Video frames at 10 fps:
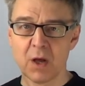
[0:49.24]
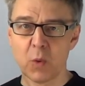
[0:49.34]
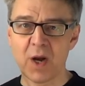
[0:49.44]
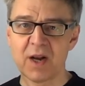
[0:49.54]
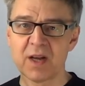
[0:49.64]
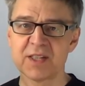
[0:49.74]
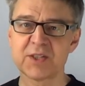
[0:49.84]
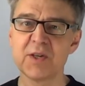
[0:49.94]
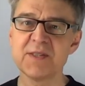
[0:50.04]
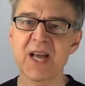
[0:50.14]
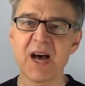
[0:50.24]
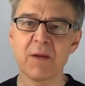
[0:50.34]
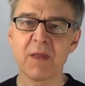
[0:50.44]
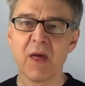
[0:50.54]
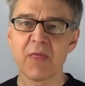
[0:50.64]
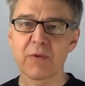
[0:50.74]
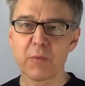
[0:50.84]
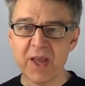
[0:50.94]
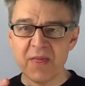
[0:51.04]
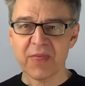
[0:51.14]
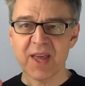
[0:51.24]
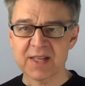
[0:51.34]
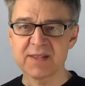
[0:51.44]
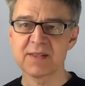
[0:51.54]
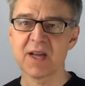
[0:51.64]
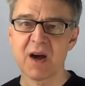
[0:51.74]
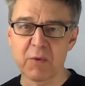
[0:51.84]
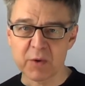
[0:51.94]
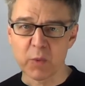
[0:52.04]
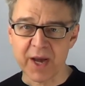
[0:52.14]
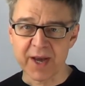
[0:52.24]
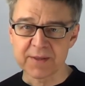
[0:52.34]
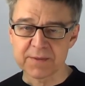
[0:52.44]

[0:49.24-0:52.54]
Well, it turns out three things are required.